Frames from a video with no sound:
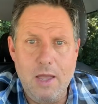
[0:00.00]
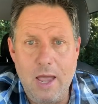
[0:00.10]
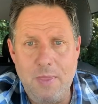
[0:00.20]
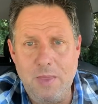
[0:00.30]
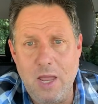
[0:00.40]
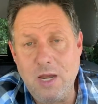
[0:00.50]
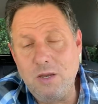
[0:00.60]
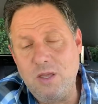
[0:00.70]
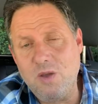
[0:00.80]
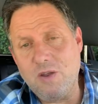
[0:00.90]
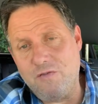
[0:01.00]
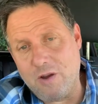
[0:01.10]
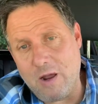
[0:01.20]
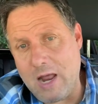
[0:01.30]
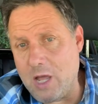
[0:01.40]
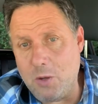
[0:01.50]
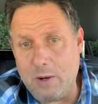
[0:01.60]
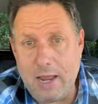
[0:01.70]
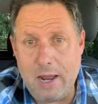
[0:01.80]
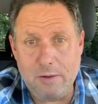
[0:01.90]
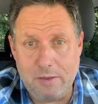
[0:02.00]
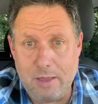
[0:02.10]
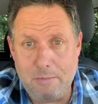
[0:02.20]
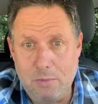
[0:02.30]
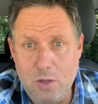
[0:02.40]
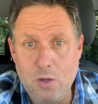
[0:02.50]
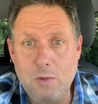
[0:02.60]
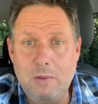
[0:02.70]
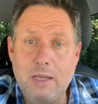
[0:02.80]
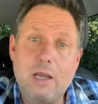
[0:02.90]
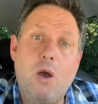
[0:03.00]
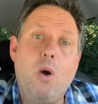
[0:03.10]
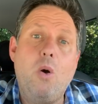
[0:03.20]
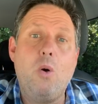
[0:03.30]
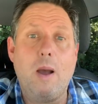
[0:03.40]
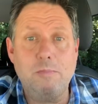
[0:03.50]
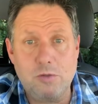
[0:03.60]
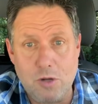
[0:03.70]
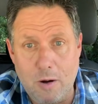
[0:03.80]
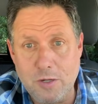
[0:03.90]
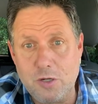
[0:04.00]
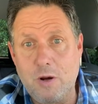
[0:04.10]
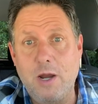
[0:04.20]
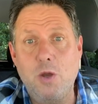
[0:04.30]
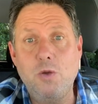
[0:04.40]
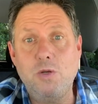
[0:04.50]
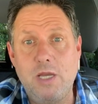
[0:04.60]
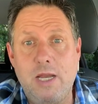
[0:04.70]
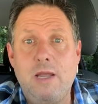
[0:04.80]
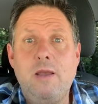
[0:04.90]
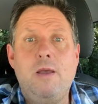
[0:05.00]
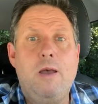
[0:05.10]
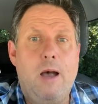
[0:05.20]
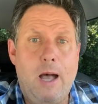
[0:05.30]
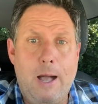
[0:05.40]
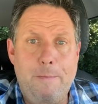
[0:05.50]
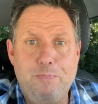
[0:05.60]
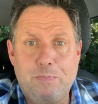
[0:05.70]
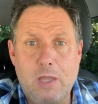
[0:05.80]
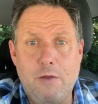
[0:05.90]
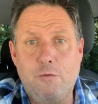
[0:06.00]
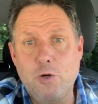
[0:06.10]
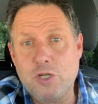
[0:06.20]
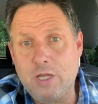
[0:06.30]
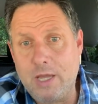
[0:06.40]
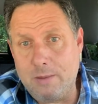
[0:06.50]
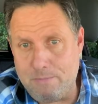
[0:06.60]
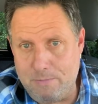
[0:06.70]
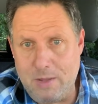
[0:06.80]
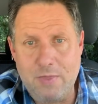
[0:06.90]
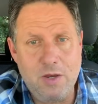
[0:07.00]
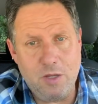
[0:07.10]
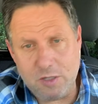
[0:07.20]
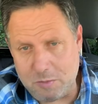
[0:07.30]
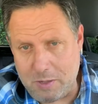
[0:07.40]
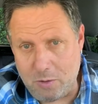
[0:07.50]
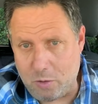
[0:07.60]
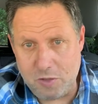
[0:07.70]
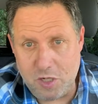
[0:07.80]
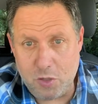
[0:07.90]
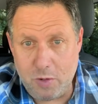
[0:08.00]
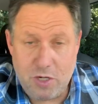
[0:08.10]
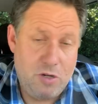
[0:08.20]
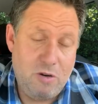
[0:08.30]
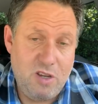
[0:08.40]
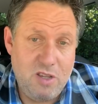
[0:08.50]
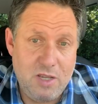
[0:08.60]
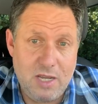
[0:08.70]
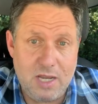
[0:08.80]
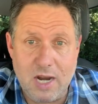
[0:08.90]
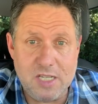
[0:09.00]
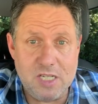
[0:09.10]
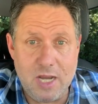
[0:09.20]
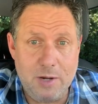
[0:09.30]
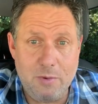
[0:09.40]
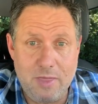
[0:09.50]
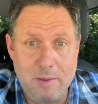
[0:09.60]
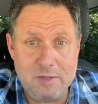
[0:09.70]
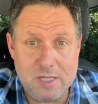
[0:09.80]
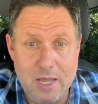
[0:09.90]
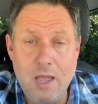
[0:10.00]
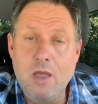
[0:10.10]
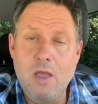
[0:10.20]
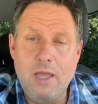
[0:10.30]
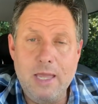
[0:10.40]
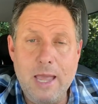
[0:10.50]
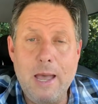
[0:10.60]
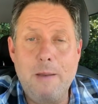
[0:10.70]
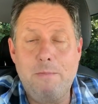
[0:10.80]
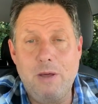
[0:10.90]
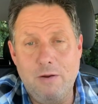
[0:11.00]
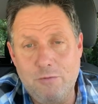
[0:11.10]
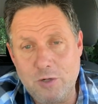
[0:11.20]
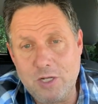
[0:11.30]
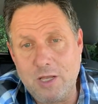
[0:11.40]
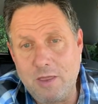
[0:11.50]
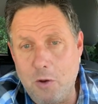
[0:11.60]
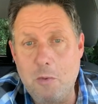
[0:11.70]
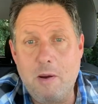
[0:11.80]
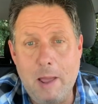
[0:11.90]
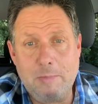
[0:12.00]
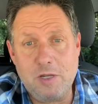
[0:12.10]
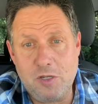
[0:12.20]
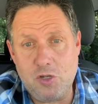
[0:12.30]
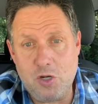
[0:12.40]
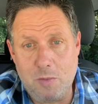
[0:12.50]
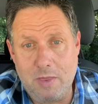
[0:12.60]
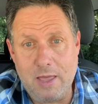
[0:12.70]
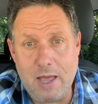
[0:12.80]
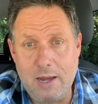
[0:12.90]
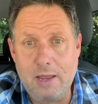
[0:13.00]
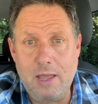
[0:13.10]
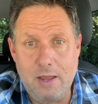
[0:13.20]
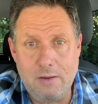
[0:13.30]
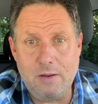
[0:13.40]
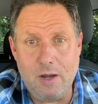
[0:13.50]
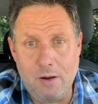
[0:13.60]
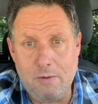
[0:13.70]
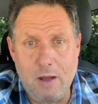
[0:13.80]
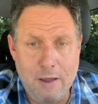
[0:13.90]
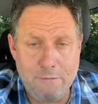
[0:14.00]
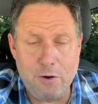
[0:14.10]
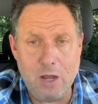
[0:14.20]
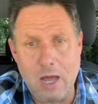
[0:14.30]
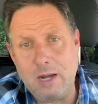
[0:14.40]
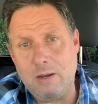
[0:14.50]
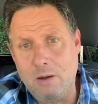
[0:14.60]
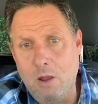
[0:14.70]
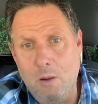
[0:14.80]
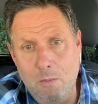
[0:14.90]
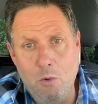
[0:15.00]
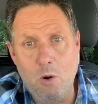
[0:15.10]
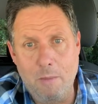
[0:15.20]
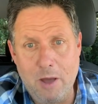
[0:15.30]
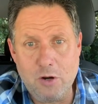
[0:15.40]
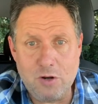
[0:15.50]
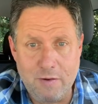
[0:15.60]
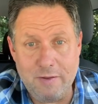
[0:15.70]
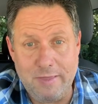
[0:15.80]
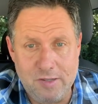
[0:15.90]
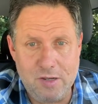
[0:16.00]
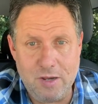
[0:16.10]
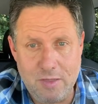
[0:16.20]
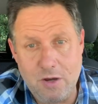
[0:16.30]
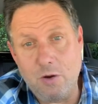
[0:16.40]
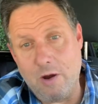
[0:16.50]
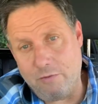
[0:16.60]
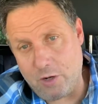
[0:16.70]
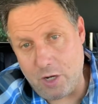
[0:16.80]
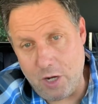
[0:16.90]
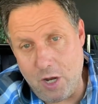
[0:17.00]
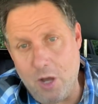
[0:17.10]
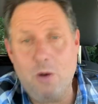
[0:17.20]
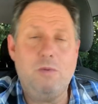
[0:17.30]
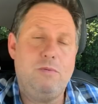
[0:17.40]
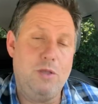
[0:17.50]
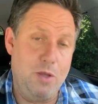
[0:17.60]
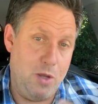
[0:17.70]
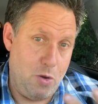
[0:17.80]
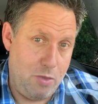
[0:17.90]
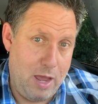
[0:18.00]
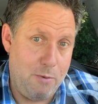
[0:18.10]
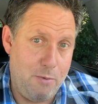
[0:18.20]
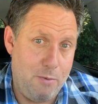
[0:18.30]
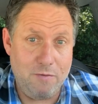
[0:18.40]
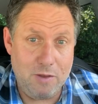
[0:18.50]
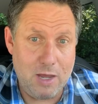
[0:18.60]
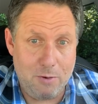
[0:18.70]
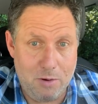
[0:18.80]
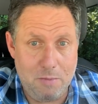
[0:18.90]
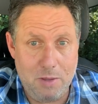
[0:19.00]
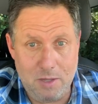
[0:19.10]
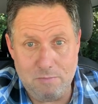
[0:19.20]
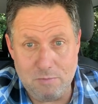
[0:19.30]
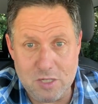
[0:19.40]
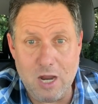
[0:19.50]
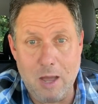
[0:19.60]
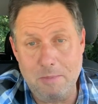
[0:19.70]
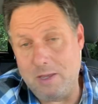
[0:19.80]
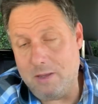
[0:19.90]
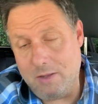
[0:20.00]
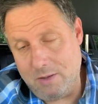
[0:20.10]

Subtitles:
And then you can figure out how you want to handle them. You could be like, oh, I'm sorry, sir. I know you did. Unfortunately, and then you explain the whole situation. Or you can get kind of snide with them and say, yeah, but unfortunately the Uber app doesn't show me that. And, I've forgotten more about driving in the city than you're ever going to know. You can go that route if you kind of want to be snobby.